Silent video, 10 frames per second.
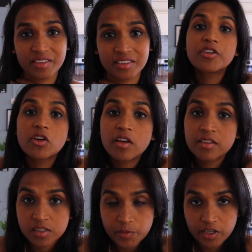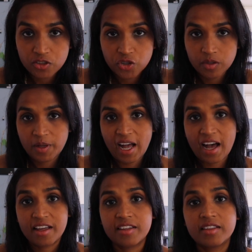If you're on the spiritual
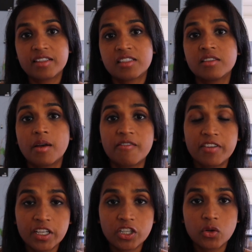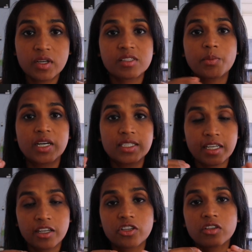path, this video is
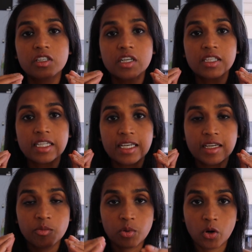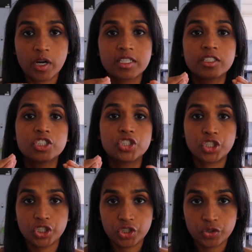particularly important
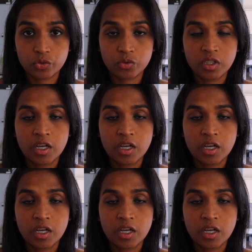to you